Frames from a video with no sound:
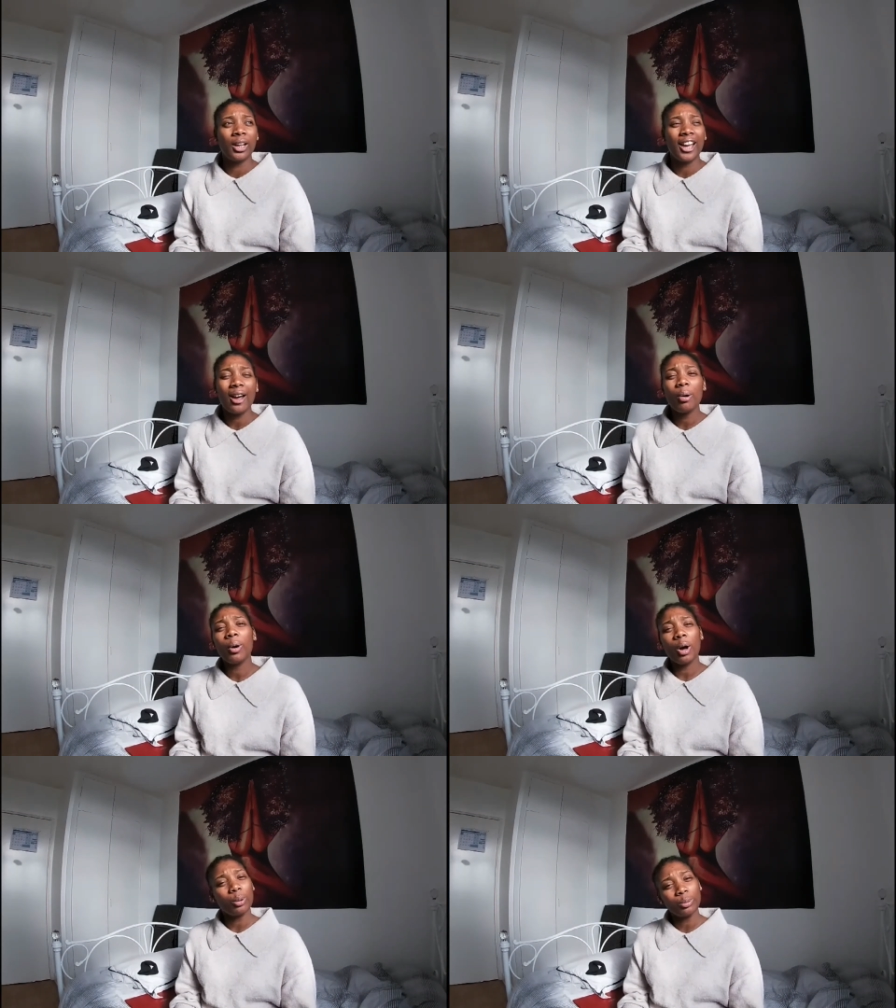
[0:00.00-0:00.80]
How
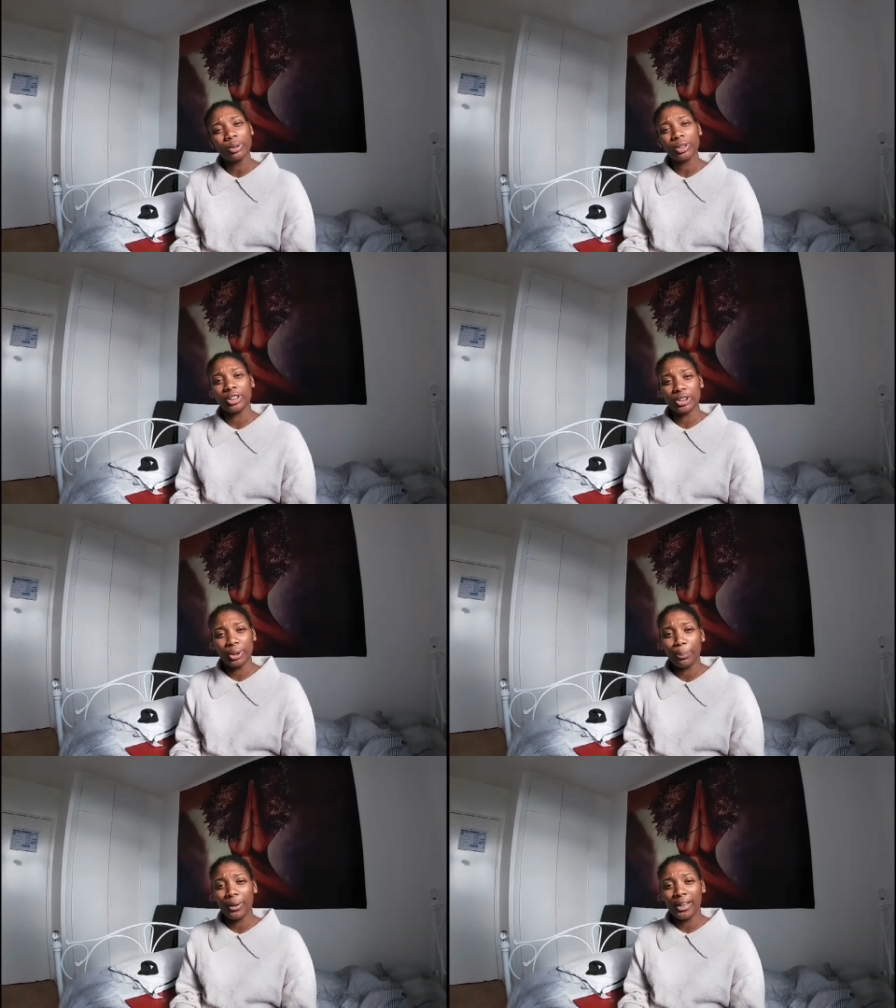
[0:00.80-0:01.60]
cold could you
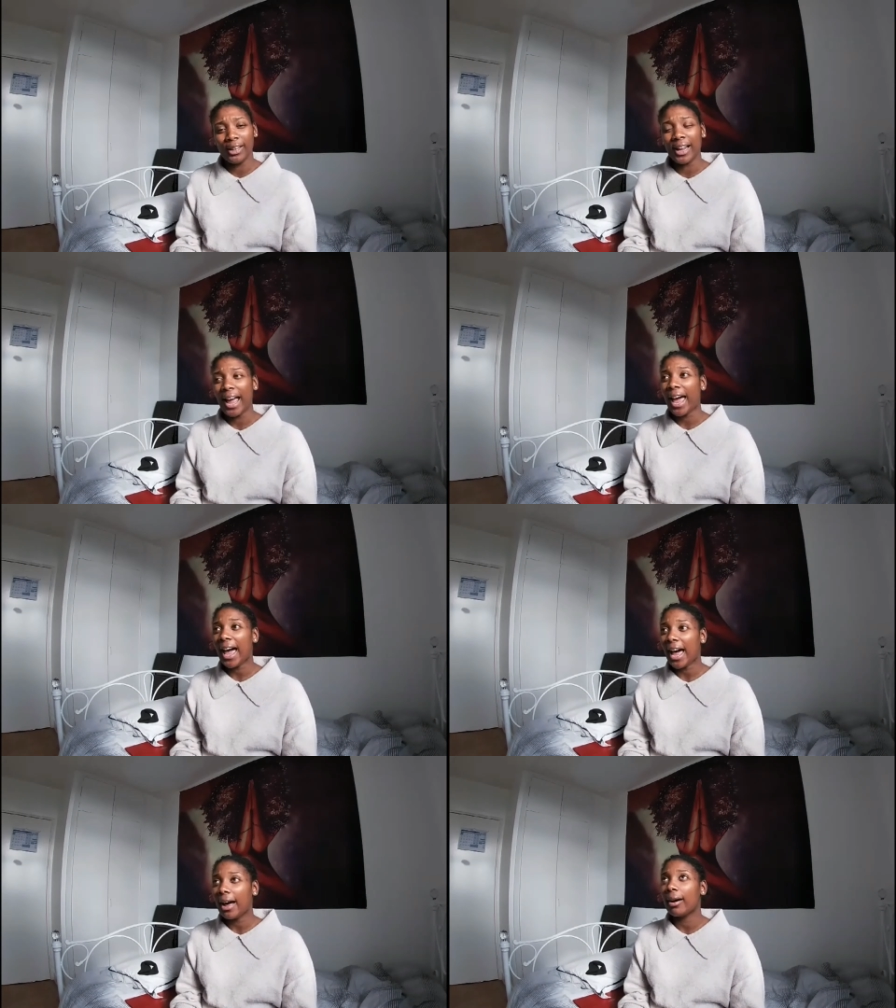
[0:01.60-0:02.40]
be? Like,
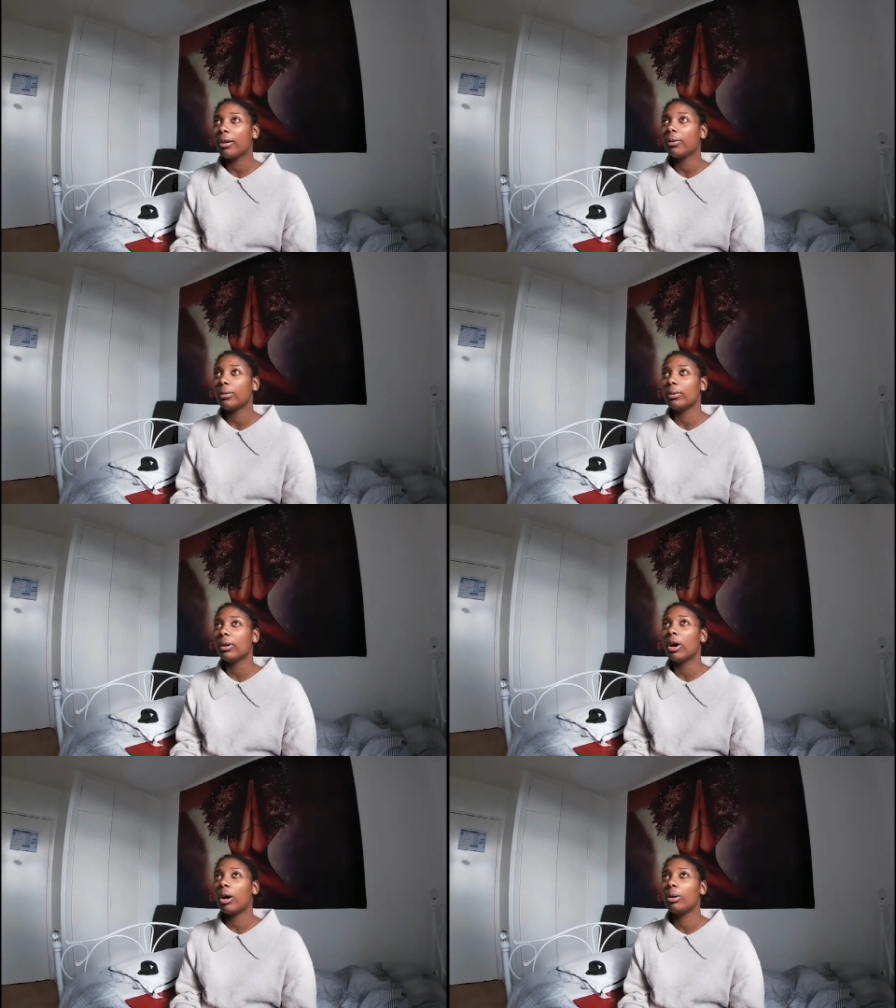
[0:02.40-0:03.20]
how
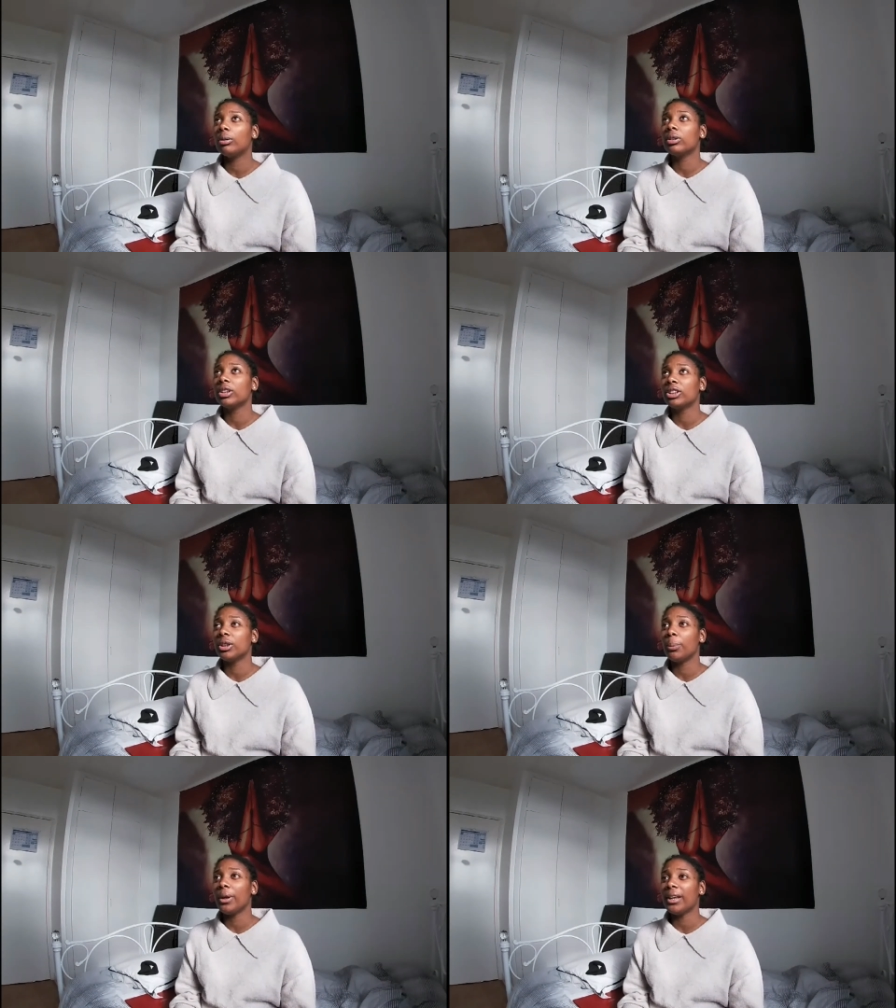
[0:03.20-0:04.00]
cold could
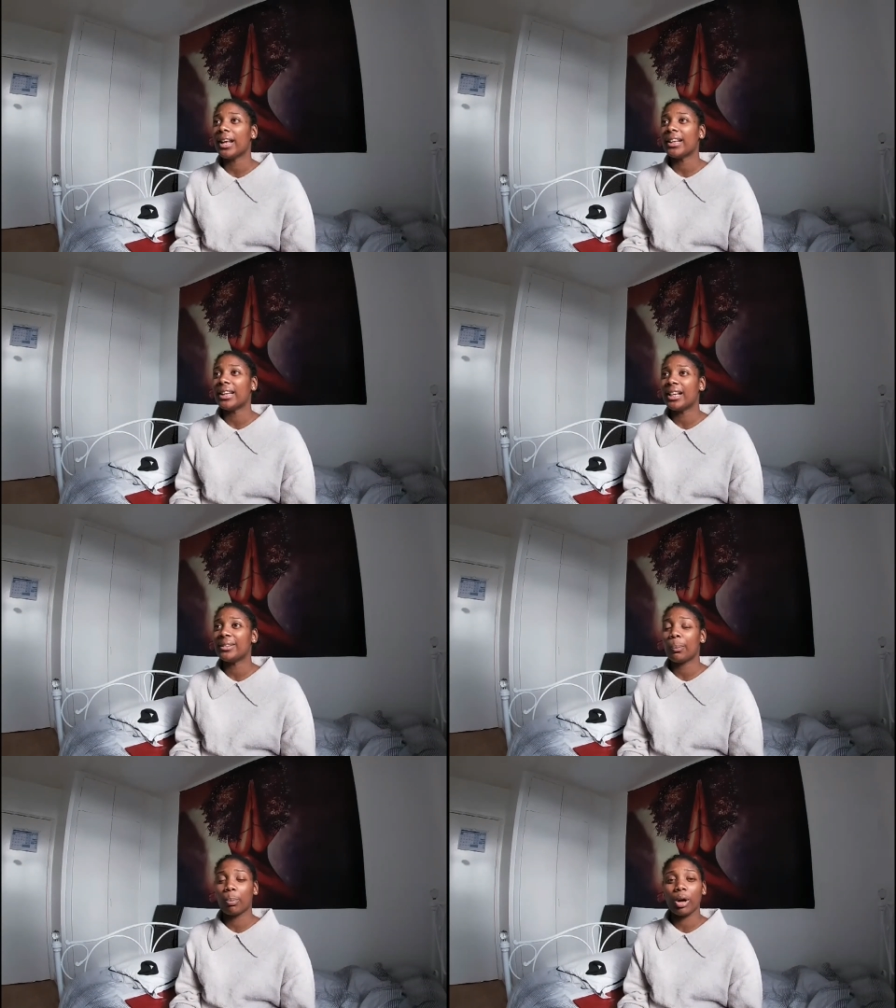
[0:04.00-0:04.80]
you be? Like, there's
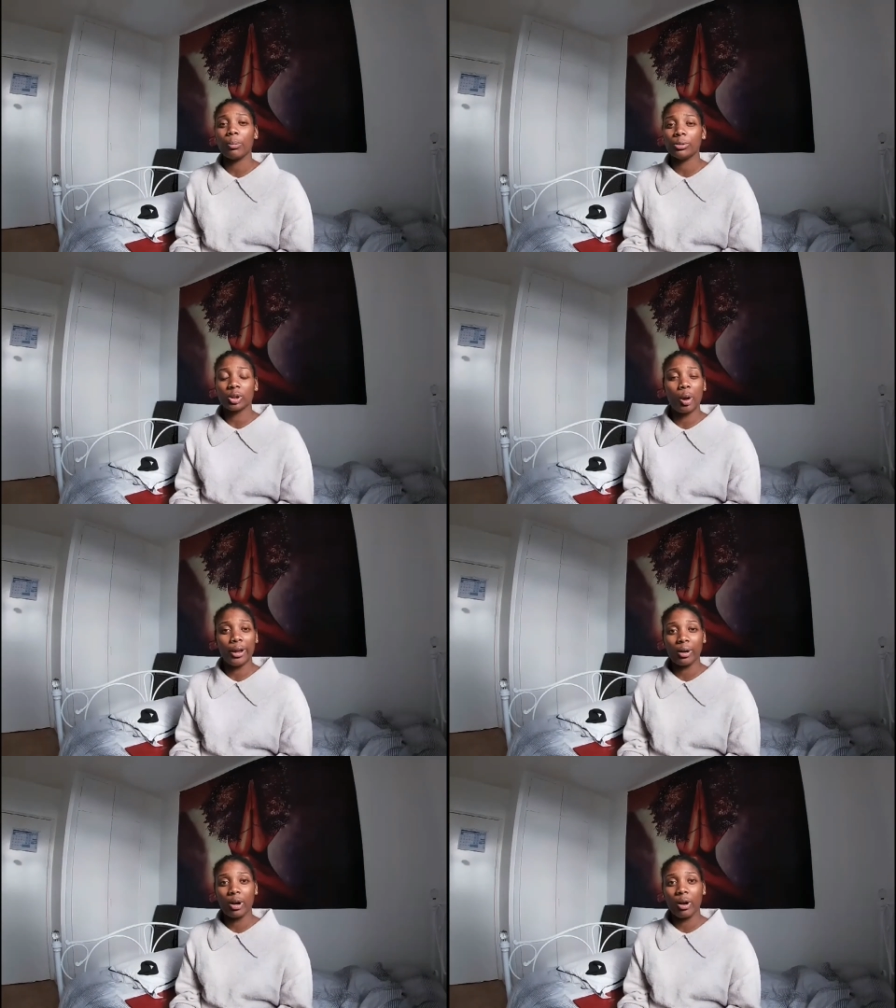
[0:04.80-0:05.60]
bombs
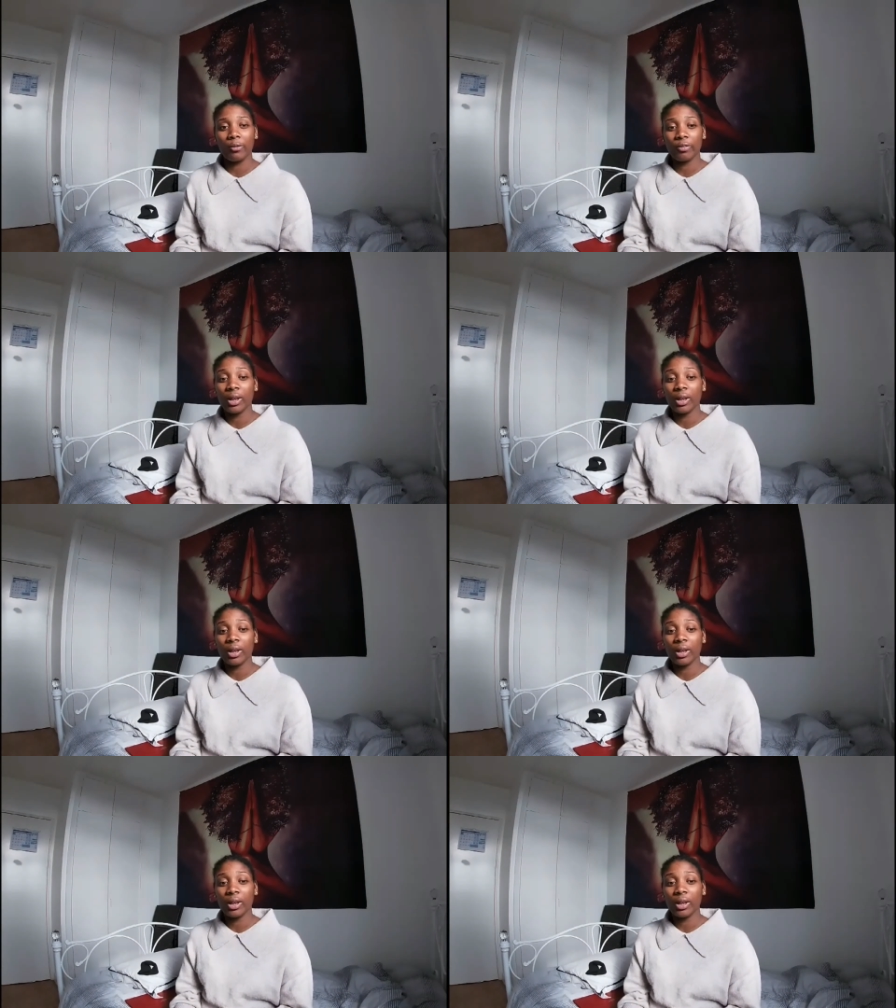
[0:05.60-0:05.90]
going off.